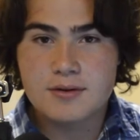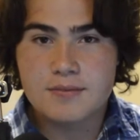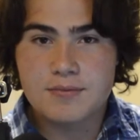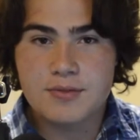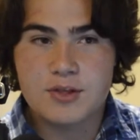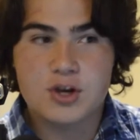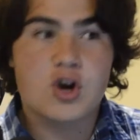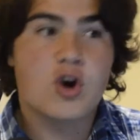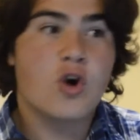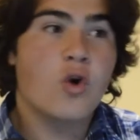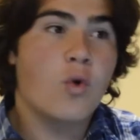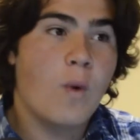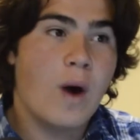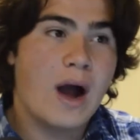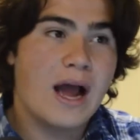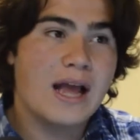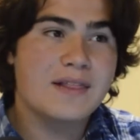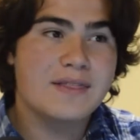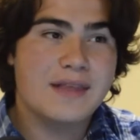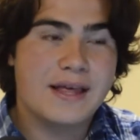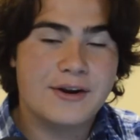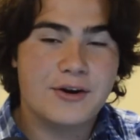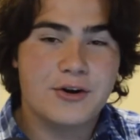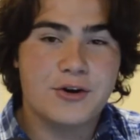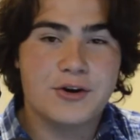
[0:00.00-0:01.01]
The Kawhi
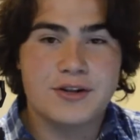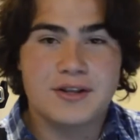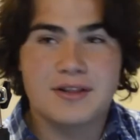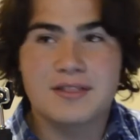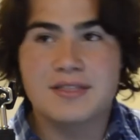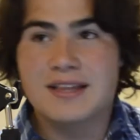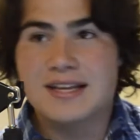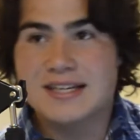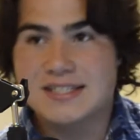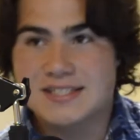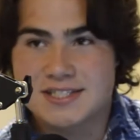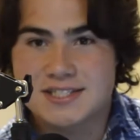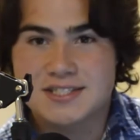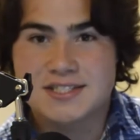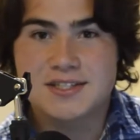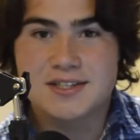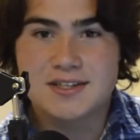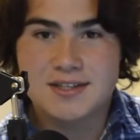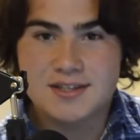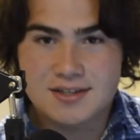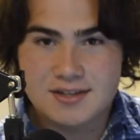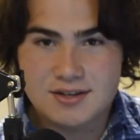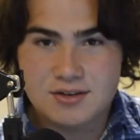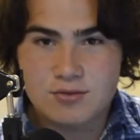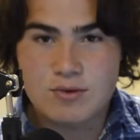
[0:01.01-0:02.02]
Leonard-less
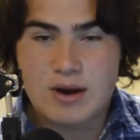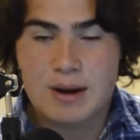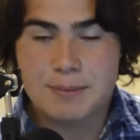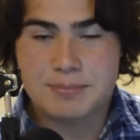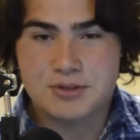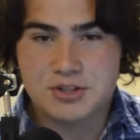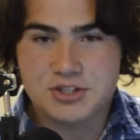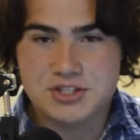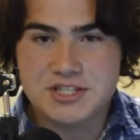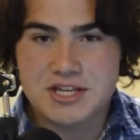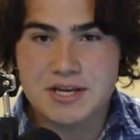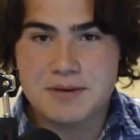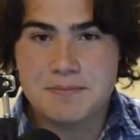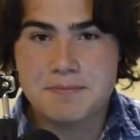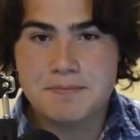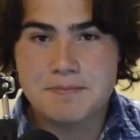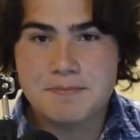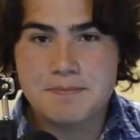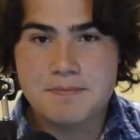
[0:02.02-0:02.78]
Raptors team.